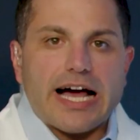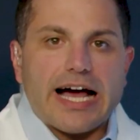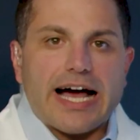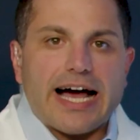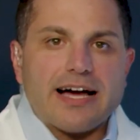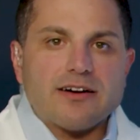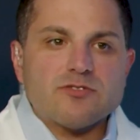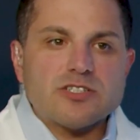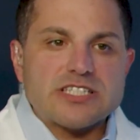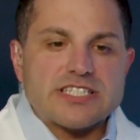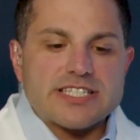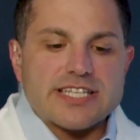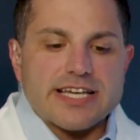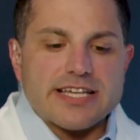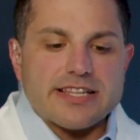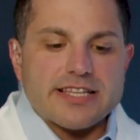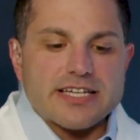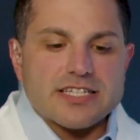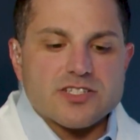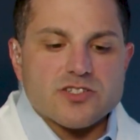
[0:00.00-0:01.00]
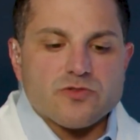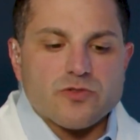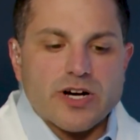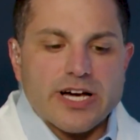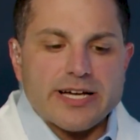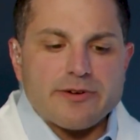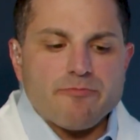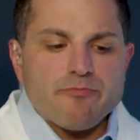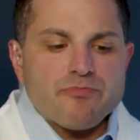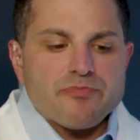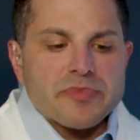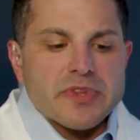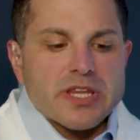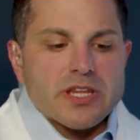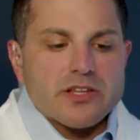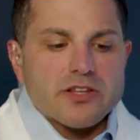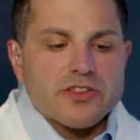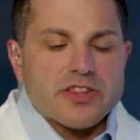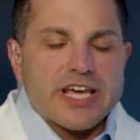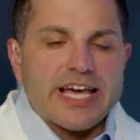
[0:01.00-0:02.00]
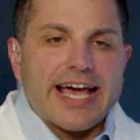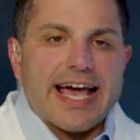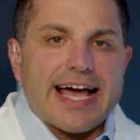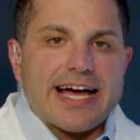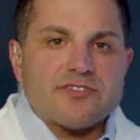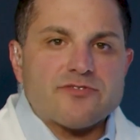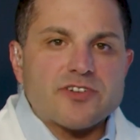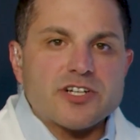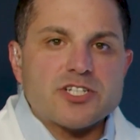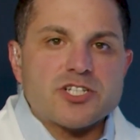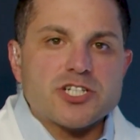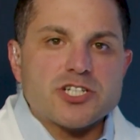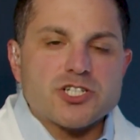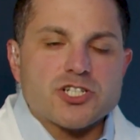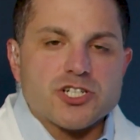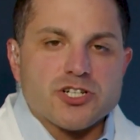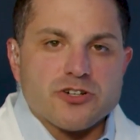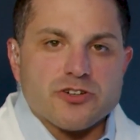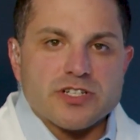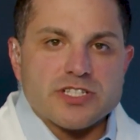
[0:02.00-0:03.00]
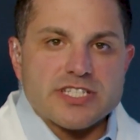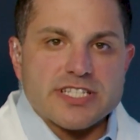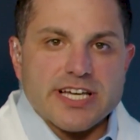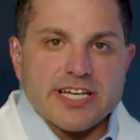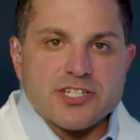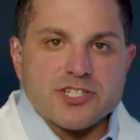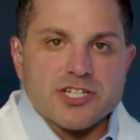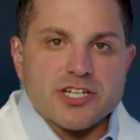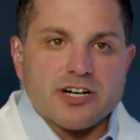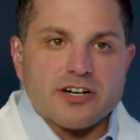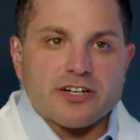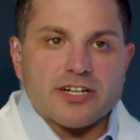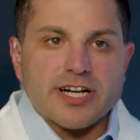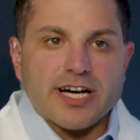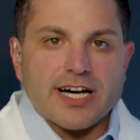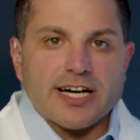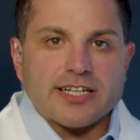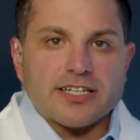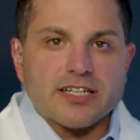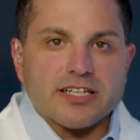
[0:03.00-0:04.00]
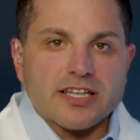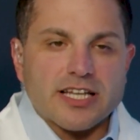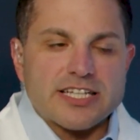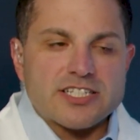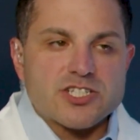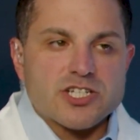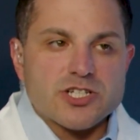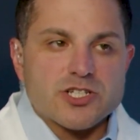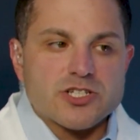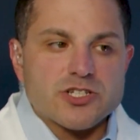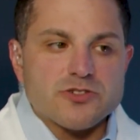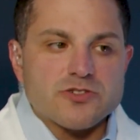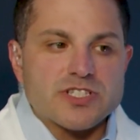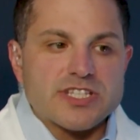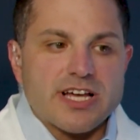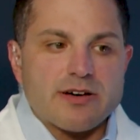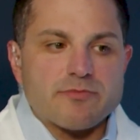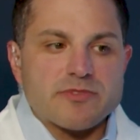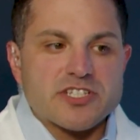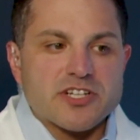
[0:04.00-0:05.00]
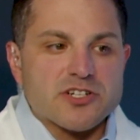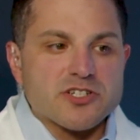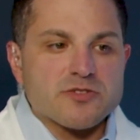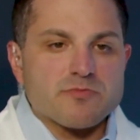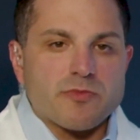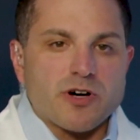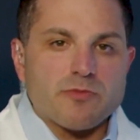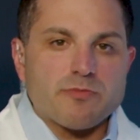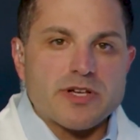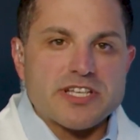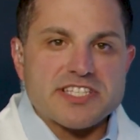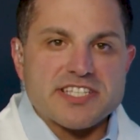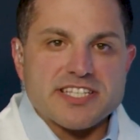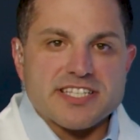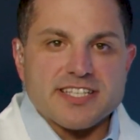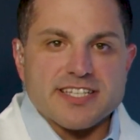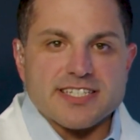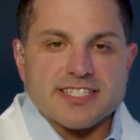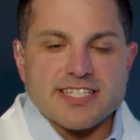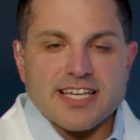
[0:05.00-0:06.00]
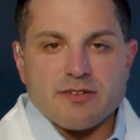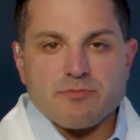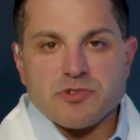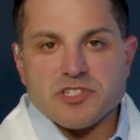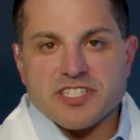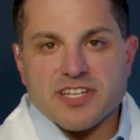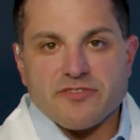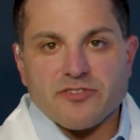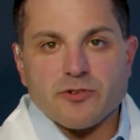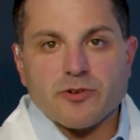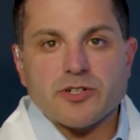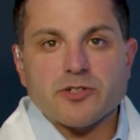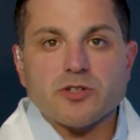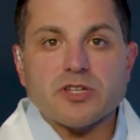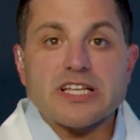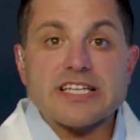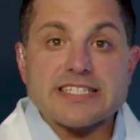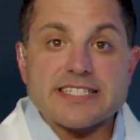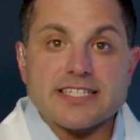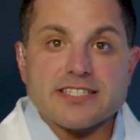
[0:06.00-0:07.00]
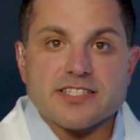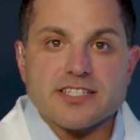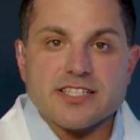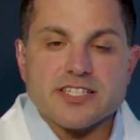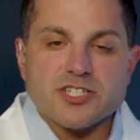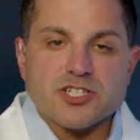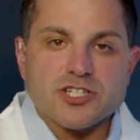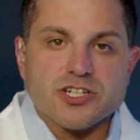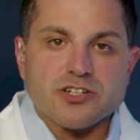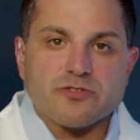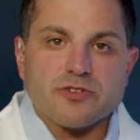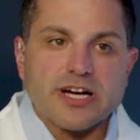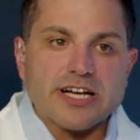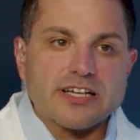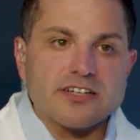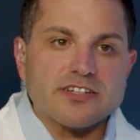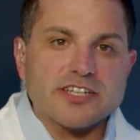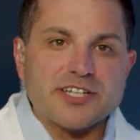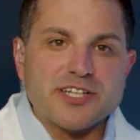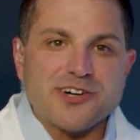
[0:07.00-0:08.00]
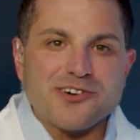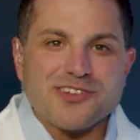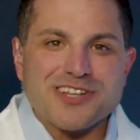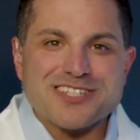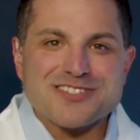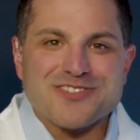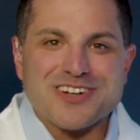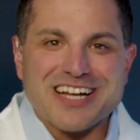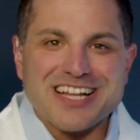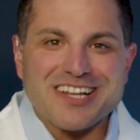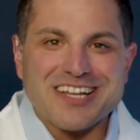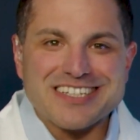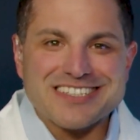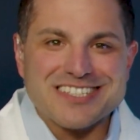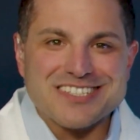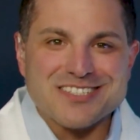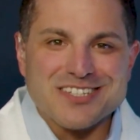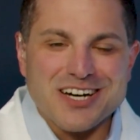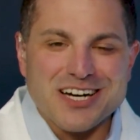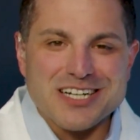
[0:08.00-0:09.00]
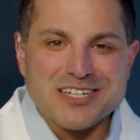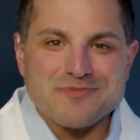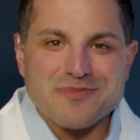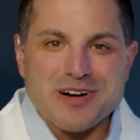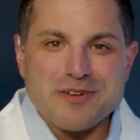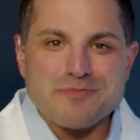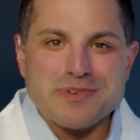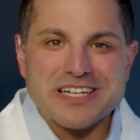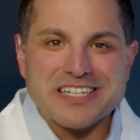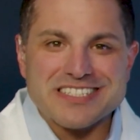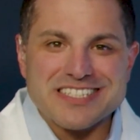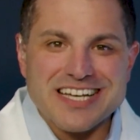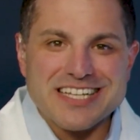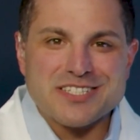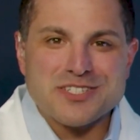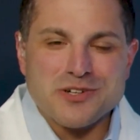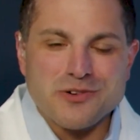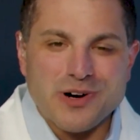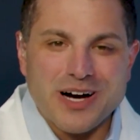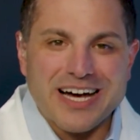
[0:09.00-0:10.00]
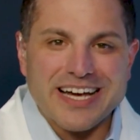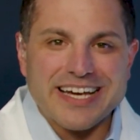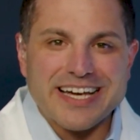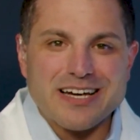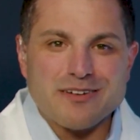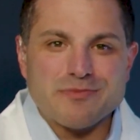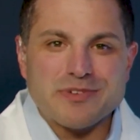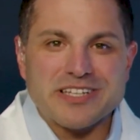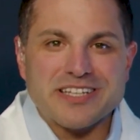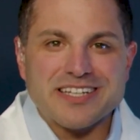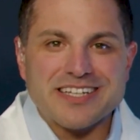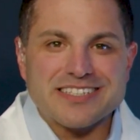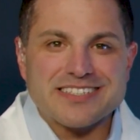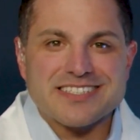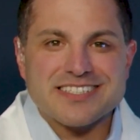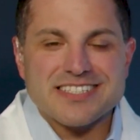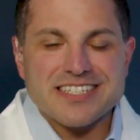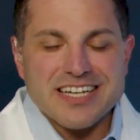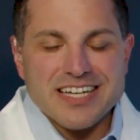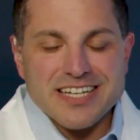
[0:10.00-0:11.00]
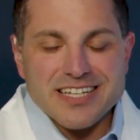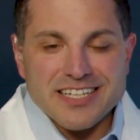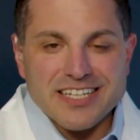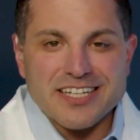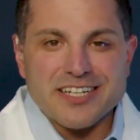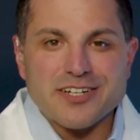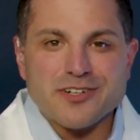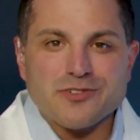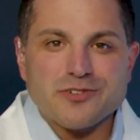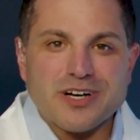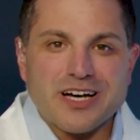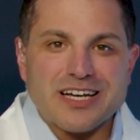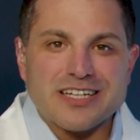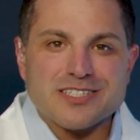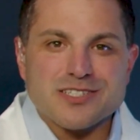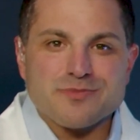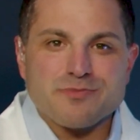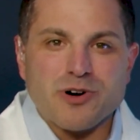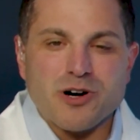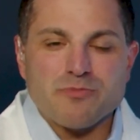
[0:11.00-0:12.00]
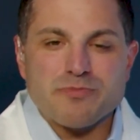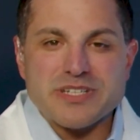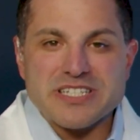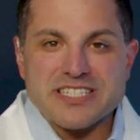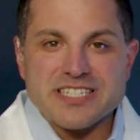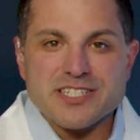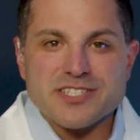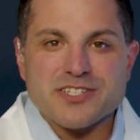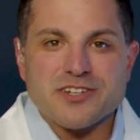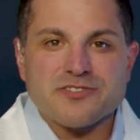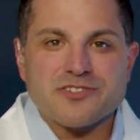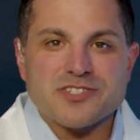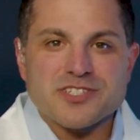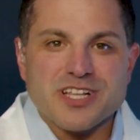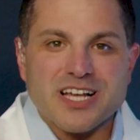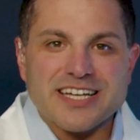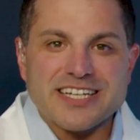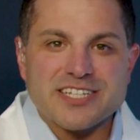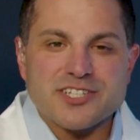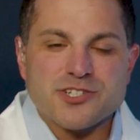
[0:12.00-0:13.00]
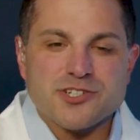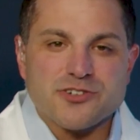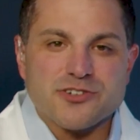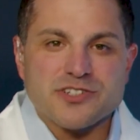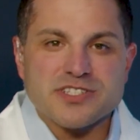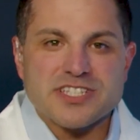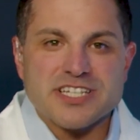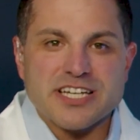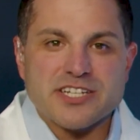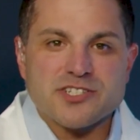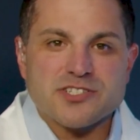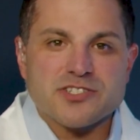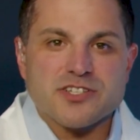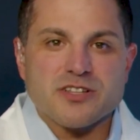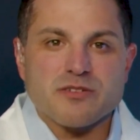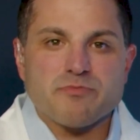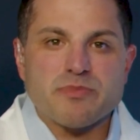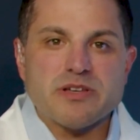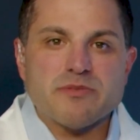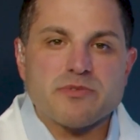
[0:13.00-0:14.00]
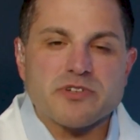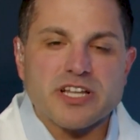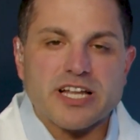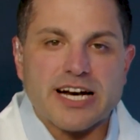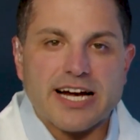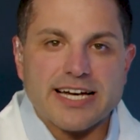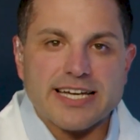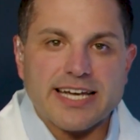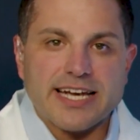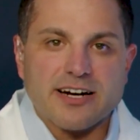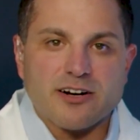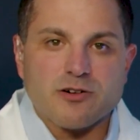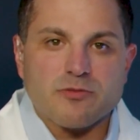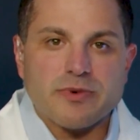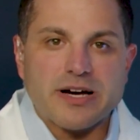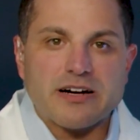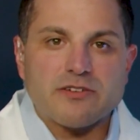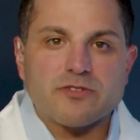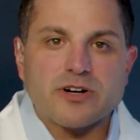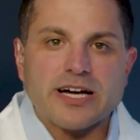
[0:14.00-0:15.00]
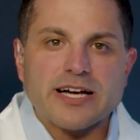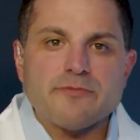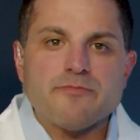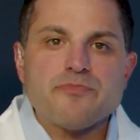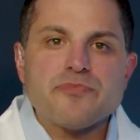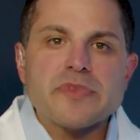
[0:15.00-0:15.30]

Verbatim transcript: I would say this, right? The average insurance agent, Arnon, let's just use them as our small business examples. Everyone who listens to this show regularly know that's what I like to talk about, because that's who I am, and that's, you know, small business owners like insurance agents are the people that I care about, right?